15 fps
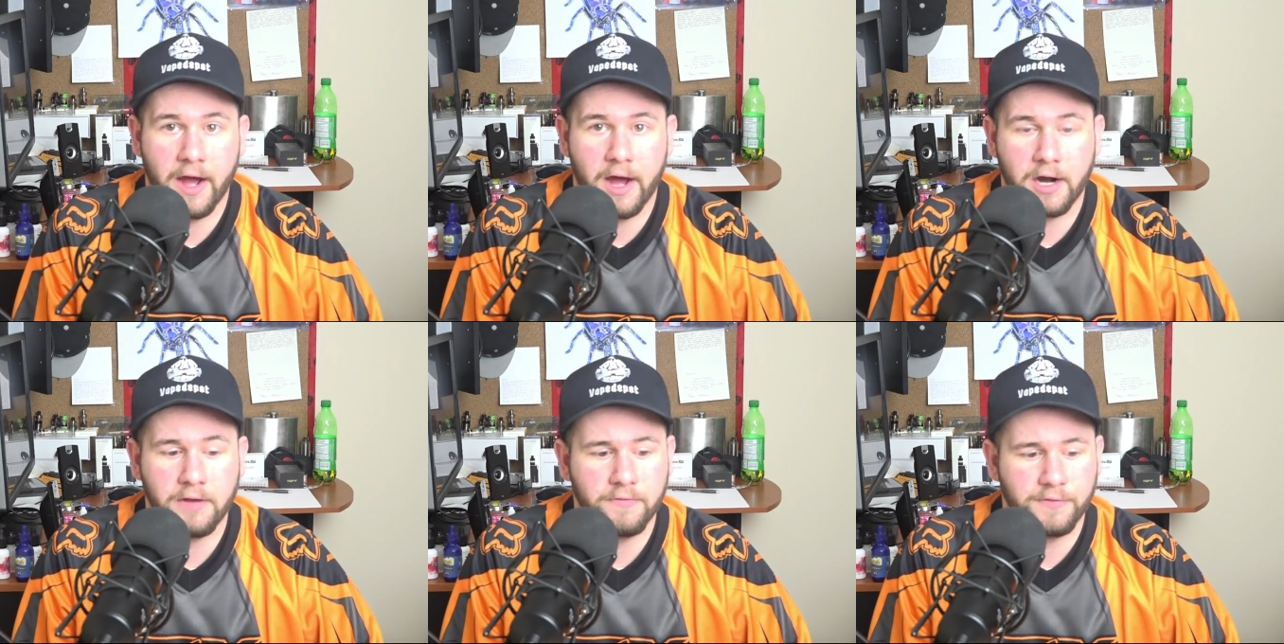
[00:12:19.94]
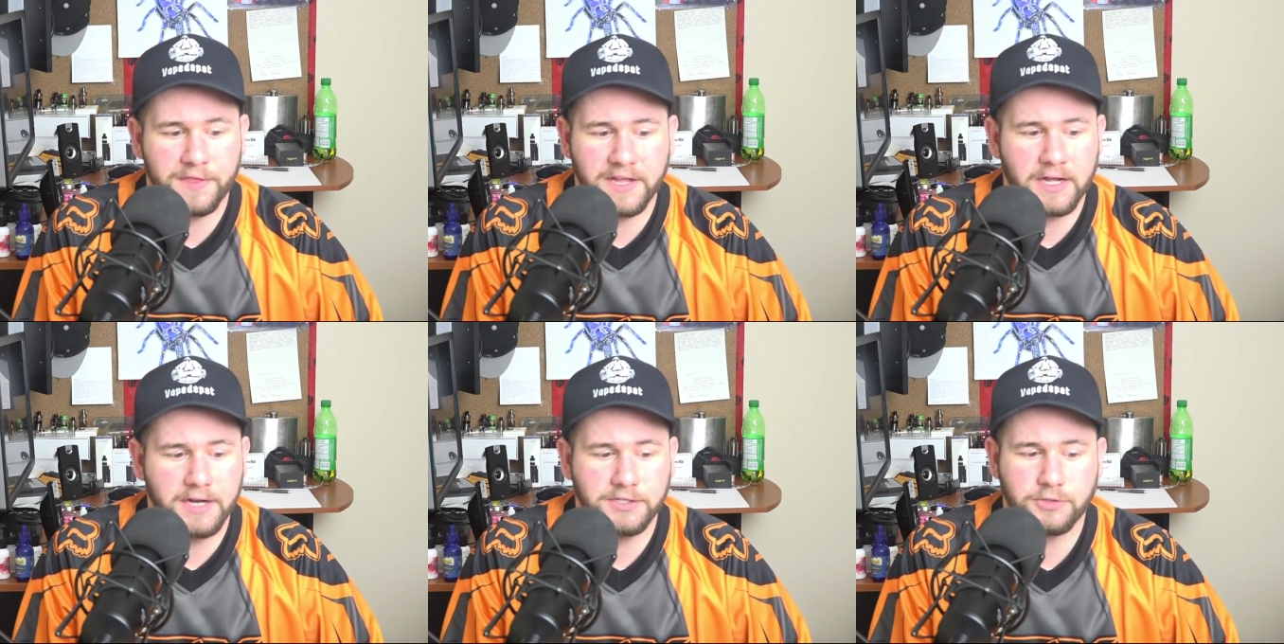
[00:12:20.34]
I don't even
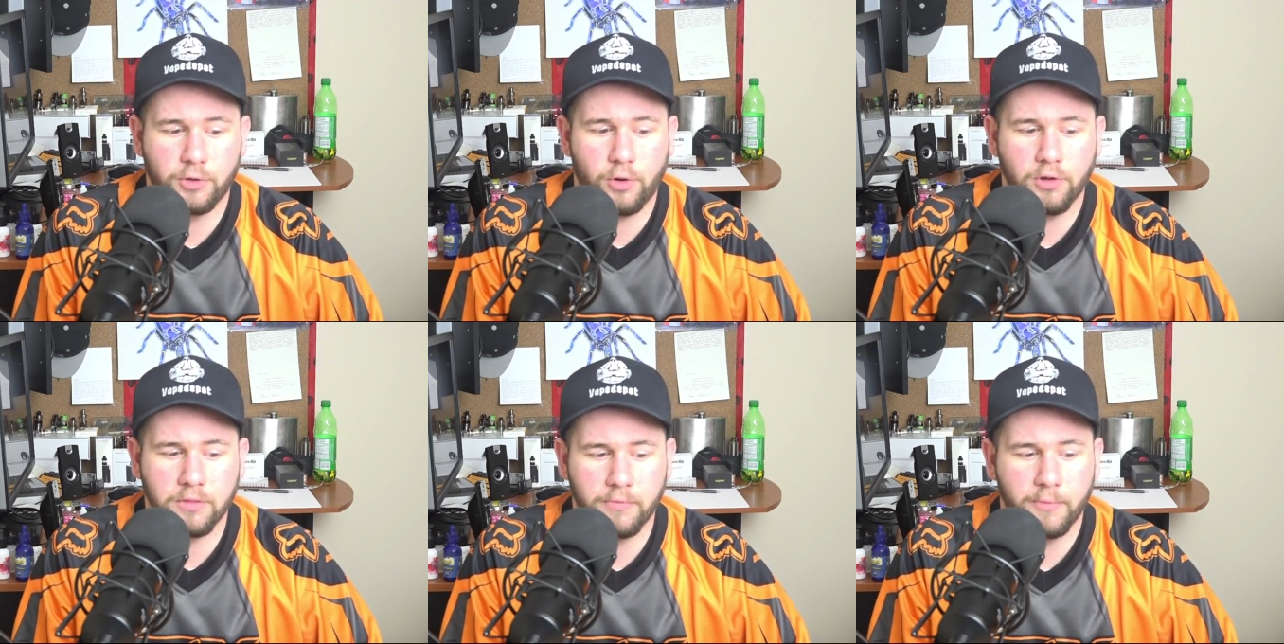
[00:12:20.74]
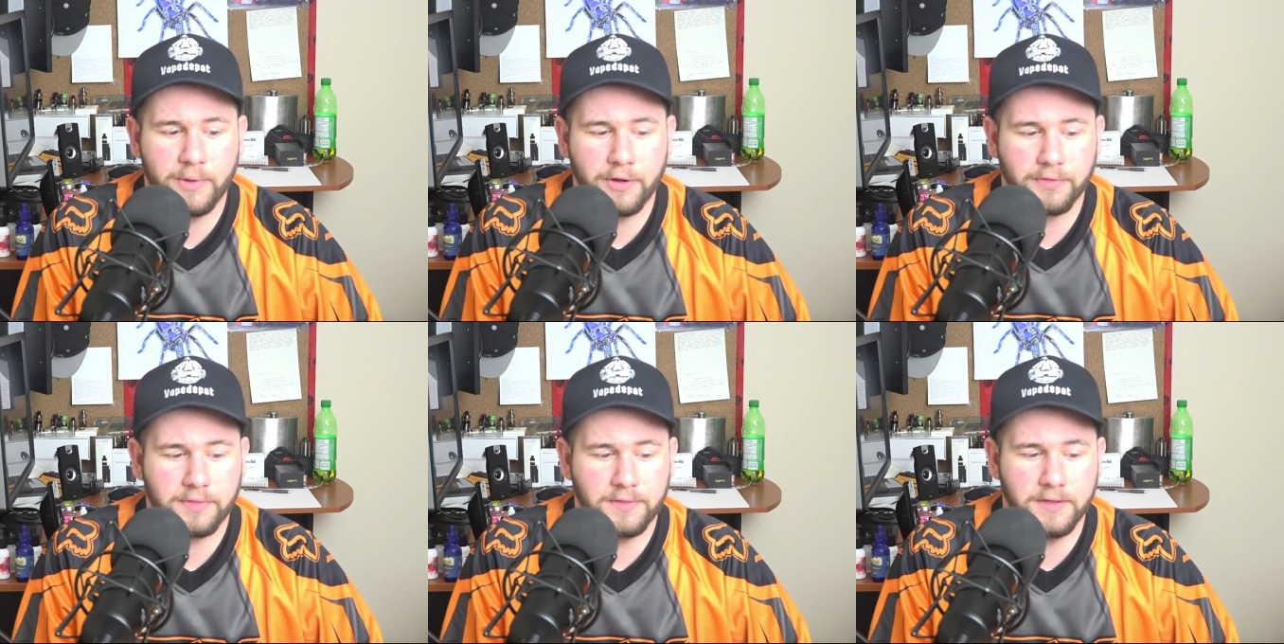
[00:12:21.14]
think I told them
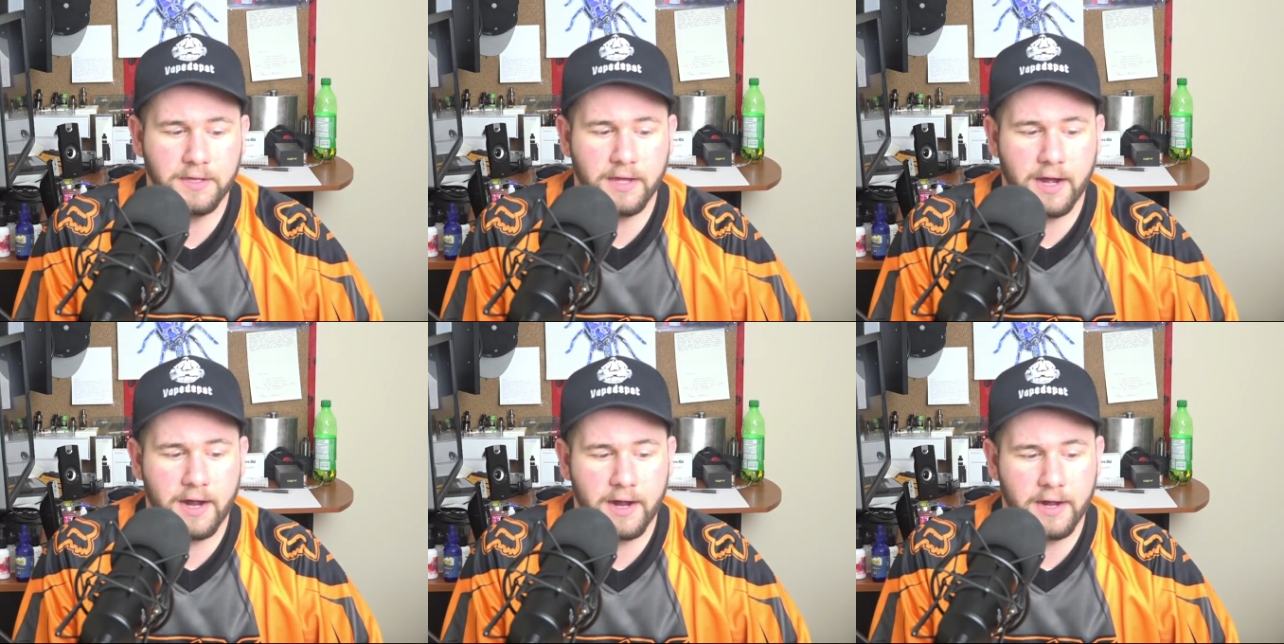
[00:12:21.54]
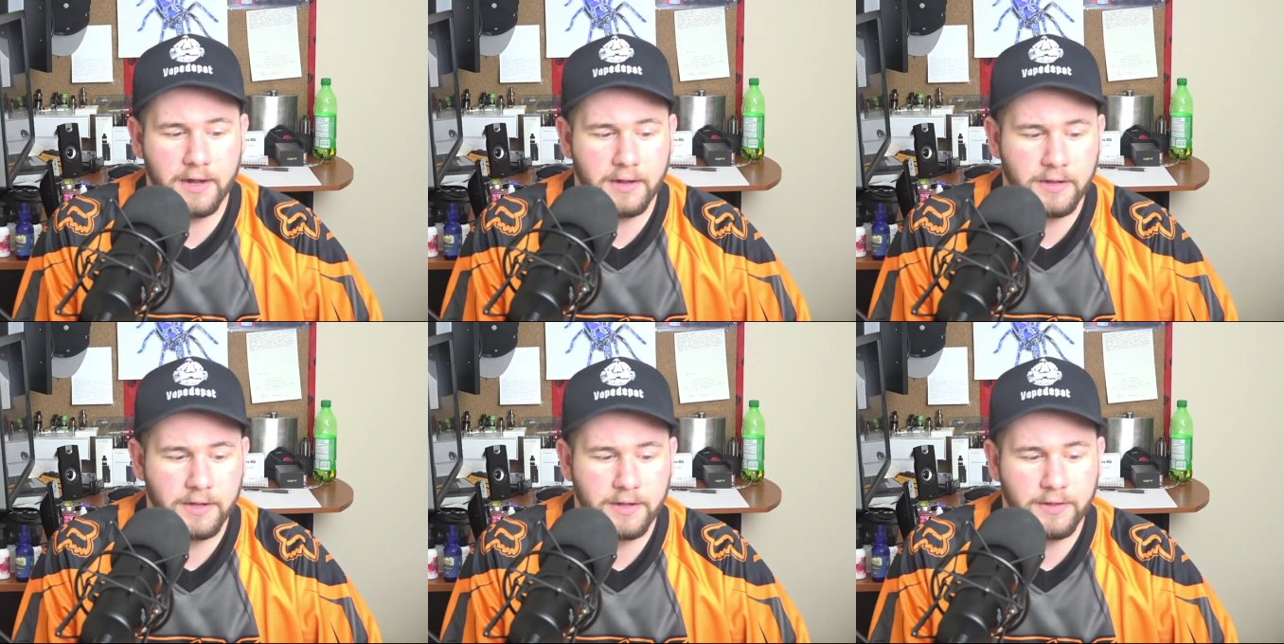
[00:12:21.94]
about the uh,